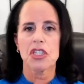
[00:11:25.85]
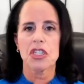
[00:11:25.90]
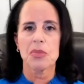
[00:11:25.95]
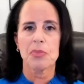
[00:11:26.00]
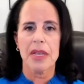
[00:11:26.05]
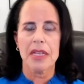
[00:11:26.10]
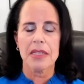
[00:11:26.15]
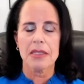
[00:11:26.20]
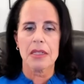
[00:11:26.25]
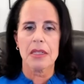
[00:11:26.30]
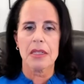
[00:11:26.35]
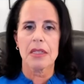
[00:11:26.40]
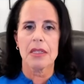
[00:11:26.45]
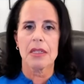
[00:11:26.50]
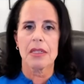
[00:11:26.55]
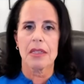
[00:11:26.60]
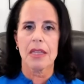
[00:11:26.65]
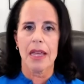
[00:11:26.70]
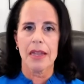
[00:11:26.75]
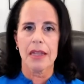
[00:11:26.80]
basically
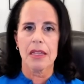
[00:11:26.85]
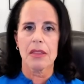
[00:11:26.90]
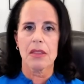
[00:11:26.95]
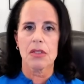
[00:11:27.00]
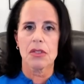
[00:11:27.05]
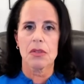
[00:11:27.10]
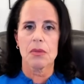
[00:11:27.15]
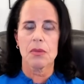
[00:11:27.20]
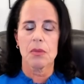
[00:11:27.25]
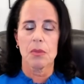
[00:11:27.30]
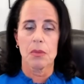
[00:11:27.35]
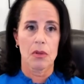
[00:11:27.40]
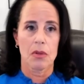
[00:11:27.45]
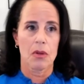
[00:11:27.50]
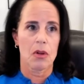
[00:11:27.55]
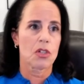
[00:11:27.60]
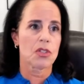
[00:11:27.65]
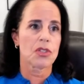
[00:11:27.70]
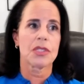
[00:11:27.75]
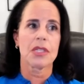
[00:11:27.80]
letting
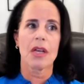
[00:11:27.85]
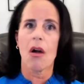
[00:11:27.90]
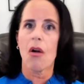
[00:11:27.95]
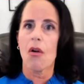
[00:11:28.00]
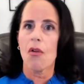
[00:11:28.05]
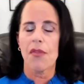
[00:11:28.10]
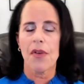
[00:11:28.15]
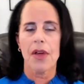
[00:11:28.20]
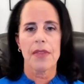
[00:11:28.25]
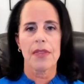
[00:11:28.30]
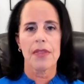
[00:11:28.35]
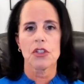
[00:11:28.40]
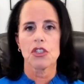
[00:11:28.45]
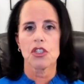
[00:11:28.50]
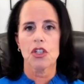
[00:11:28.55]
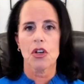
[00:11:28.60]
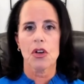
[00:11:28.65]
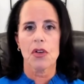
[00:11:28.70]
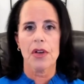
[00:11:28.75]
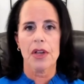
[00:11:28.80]
herself and the
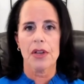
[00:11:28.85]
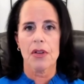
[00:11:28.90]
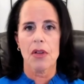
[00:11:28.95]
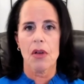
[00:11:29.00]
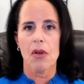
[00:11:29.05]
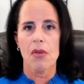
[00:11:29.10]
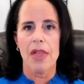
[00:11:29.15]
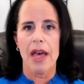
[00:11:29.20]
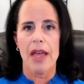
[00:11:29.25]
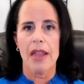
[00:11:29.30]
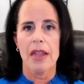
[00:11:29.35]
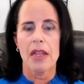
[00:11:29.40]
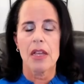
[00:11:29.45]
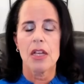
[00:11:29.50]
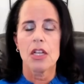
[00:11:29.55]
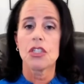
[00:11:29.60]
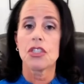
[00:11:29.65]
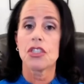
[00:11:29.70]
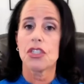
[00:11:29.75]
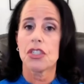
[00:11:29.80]
jury know that
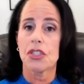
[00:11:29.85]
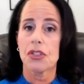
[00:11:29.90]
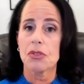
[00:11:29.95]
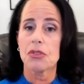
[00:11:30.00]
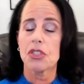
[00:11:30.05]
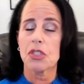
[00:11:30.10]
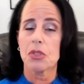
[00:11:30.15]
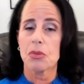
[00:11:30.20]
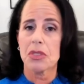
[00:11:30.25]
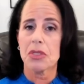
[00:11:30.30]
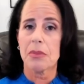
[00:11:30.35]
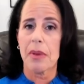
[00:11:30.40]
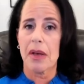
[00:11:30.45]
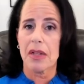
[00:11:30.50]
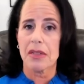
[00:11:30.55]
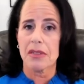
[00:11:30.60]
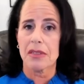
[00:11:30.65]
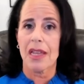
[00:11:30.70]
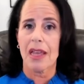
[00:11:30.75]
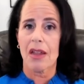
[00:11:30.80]
she knew she was
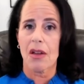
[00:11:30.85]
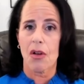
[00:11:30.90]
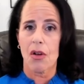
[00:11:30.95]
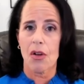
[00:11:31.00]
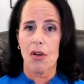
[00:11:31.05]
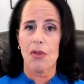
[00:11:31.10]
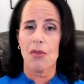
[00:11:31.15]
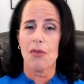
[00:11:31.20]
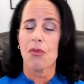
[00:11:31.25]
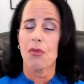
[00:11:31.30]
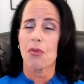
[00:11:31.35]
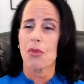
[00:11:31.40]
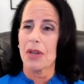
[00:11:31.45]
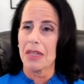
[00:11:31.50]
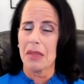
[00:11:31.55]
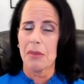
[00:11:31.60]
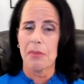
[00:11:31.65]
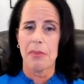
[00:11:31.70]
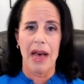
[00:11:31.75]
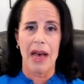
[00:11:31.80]
about to get hurt
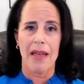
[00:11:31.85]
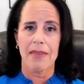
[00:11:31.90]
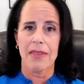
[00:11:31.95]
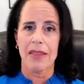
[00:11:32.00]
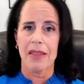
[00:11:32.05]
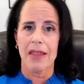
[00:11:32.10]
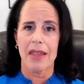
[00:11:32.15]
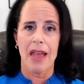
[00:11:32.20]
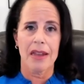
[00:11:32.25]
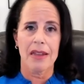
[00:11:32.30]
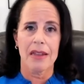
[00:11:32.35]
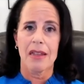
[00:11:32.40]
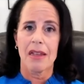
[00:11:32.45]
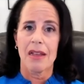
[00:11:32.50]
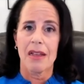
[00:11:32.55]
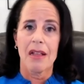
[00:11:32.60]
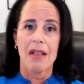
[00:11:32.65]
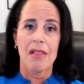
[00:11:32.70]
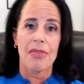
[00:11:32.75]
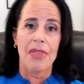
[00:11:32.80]
really badly. And
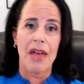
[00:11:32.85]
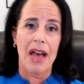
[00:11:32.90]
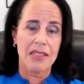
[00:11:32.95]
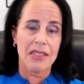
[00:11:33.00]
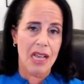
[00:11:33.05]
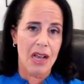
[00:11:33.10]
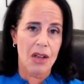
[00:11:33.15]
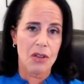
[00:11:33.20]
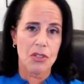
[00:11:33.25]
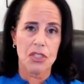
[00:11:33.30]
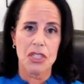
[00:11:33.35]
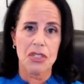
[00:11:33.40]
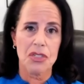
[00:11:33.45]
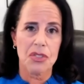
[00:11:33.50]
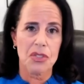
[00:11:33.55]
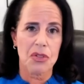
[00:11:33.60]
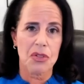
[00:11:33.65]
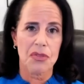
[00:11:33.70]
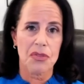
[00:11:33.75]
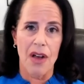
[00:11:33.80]
that's how she
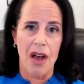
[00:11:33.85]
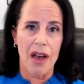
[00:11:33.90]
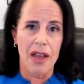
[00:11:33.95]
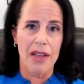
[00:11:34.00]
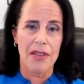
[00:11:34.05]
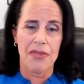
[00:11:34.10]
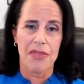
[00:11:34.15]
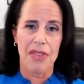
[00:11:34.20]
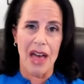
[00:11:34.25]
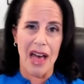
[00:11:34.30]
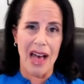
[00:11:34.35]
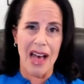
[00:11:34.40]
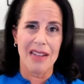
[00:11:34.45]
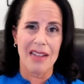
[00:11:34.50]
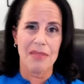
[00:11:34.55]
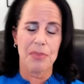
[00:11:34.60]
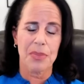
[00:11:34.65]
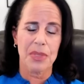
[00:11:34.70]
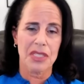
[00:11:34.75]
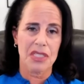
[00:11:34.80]
survived that
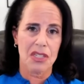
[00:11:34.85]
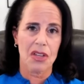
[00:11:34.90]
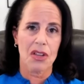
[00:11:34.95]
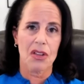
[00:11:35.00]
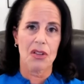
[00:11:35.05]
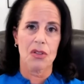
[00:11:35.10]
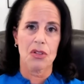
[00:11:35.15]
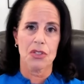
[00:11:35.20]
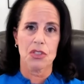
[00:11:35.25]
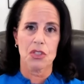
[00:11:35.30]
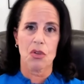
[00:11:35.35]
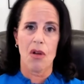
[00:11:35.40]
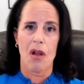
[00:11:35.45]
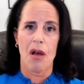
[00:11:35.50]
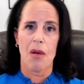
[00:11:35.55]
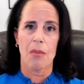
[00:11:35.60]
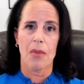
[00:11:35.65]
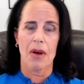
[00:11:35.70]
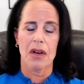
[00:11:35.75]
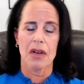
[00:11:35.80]
particular
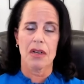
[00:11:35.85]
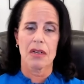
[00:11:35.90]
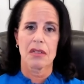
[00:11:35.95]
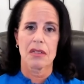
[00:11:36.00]
trauma.